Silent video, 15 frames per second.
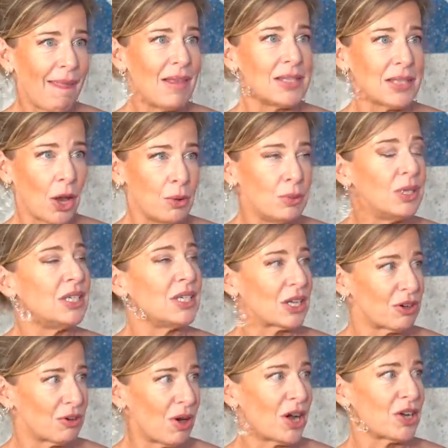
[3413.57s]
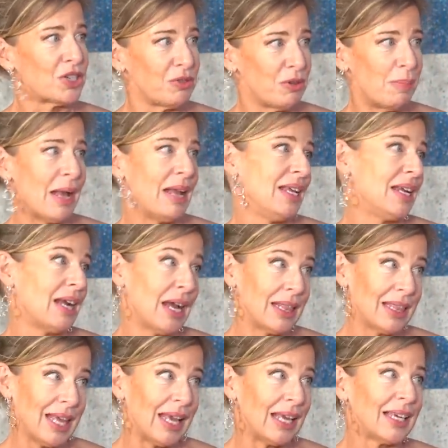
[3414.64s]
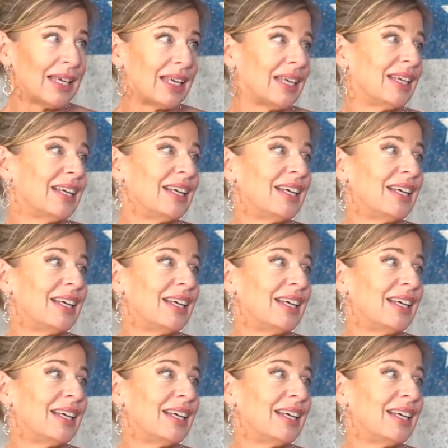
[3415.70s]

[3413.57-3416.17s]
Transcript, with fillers: It's only to crush rebellion, I think.